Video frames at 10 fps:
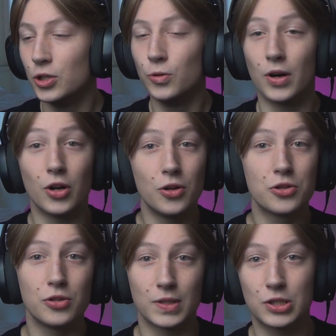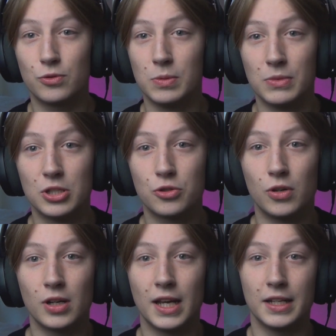who are also extremely
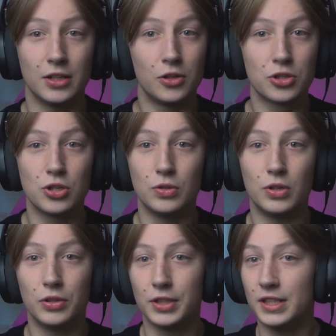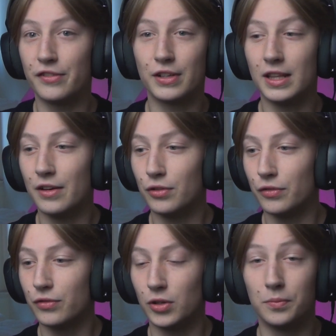strong and also on a different level
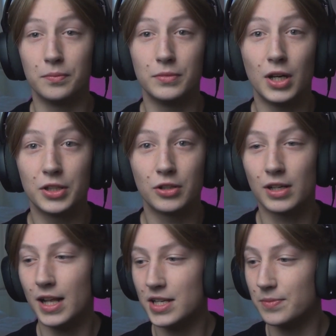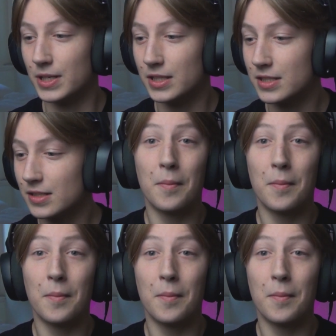from the other classmates.